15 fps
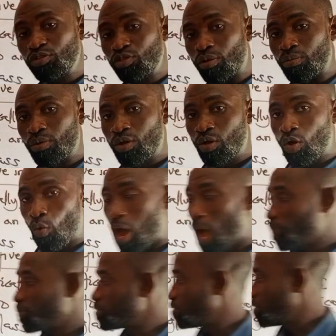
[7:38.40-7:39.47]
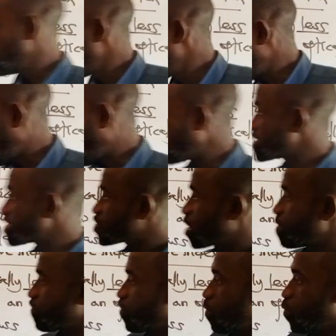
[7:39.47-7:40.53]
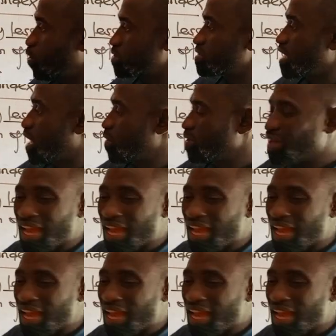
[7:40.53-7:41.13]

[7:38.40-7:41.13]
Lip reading: medium? What happens? Once it's coming from what now?